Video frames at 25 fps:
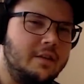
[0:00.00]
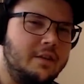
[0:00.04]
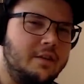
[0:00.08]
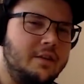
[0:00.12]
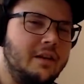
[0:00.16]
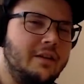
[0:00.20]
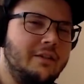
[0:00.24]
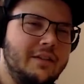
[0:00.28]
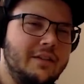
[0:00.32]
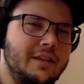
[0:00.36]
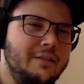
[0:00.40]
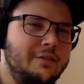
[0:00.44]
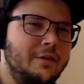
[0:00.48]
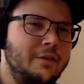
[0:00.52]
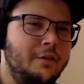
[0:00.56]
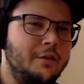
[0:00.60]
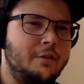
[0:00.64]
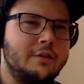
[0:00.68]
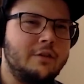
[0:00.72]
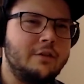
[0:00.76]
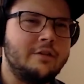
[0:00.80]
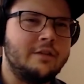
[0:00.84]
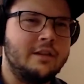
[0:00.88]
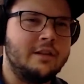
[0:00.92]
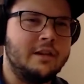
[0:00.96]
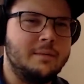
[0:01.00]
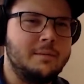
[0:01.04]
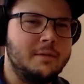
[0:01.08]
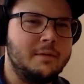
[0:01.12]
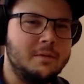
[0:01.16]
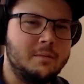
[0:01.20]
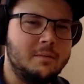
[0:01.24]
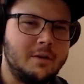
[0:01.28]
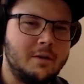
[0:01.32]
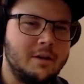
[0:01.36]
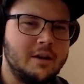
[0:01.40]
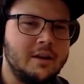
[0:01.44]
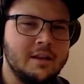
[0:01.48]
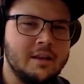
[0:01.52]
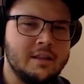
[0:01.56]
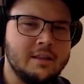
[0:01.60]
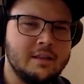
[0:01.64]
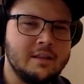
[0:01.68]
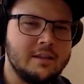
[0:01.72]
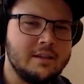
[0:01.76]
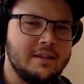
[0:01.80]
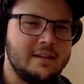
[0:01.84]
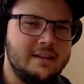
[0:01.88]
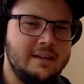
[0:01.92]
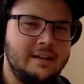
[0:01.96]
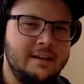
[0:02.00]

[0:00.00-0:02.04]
do you have any favorite setup in the market